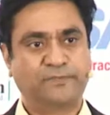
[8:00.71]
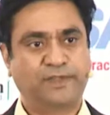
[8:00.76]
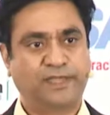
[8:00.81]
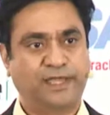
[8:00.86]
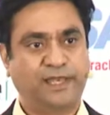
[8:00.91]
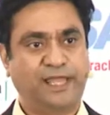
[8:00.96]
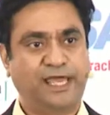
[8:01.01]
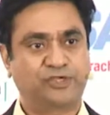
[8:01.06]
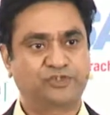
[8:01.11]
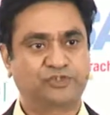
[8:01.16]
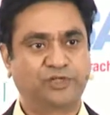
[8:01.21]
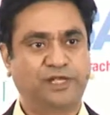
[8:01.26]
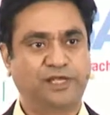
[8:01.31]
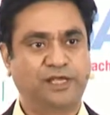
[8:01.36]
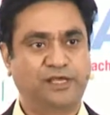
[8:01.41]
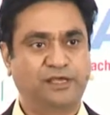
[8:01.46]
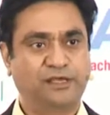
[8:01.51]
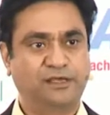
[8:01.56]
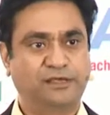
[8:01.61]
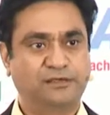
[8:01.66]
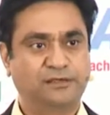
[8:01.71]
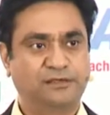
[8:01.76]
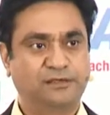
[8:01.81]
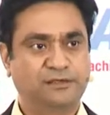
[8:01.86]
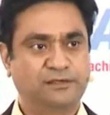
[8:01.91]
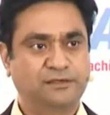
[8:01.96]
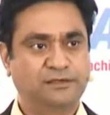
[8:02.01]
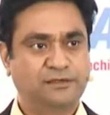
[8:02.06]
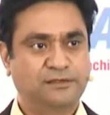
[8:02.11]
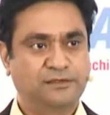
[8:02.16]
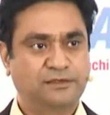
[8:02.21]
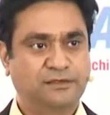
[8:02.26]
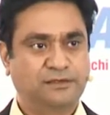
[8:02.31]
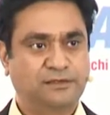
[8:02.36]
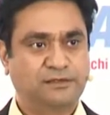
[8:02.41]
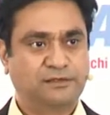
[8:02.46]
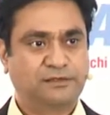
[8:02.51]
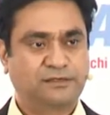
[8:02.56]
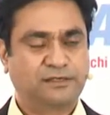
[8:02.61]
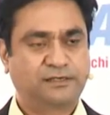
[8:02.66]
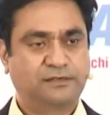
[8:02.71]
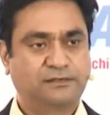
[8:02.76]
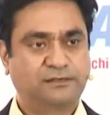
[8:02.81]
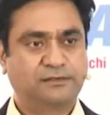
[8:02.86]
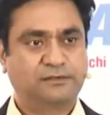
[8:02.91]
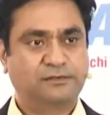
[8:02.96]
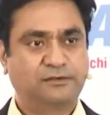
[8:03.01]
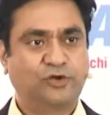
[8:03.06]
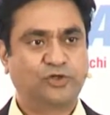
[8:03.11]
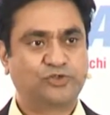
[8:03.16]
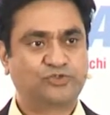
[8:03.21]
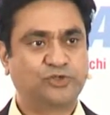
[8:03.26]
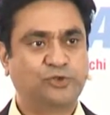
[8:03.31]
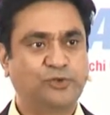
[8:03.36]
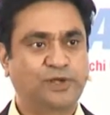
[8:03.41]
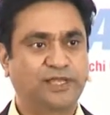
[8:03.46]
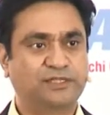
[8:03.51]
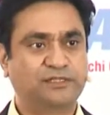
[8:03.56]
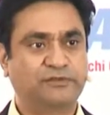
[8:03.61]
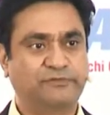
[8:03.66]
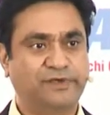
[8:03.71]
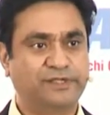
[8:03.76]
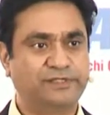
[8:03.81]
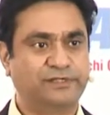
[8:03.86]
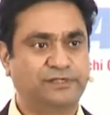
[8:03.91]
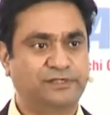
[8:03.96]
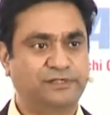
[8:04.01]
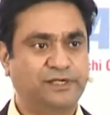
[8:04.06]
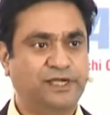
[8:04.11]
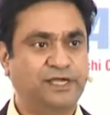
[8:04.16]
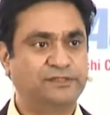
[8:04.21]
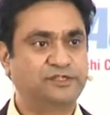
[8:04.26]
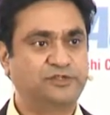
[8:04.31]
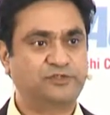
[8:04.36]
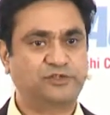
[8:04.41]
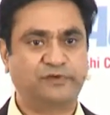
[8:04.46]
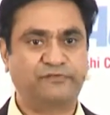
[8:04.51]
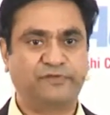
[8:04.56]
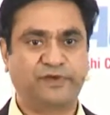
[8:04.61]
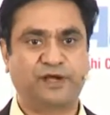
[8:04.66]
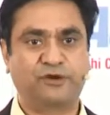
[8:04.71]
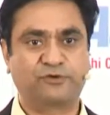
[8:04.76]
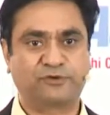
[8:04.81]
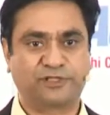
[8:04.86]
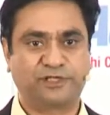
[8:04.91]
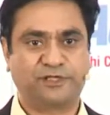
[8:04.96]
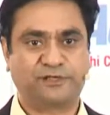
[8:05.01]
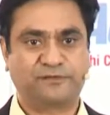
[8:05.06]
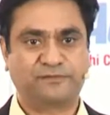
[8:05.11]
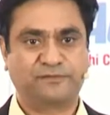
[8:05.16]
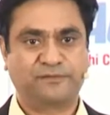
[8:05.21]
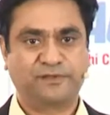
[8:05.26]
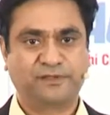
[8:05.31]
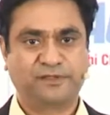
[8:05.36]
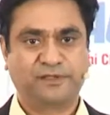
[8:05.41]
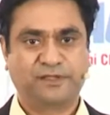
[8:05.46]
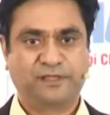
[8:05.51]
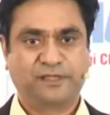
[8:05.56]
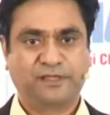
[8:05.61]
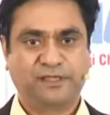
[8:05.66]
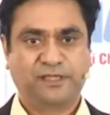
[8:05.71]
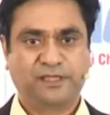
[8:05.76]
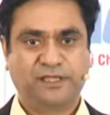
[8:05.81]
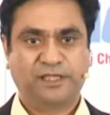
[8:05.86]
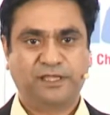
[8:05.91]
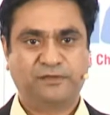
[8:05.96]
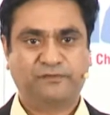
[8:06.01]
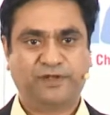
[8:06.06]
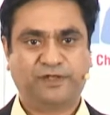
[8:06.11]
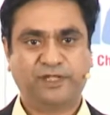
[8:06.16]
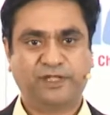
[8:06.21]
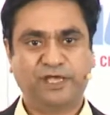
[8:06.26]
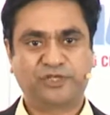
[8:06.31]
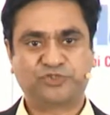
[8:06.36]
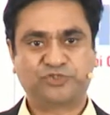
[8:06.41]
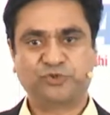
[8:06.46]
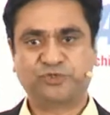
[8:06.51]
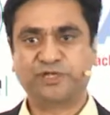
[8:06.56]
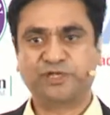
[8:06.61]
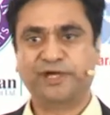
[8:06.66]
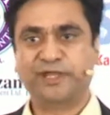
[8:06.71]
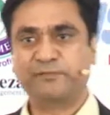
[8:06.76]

can actually also look at the weather and the traffic out there. If it takes you 30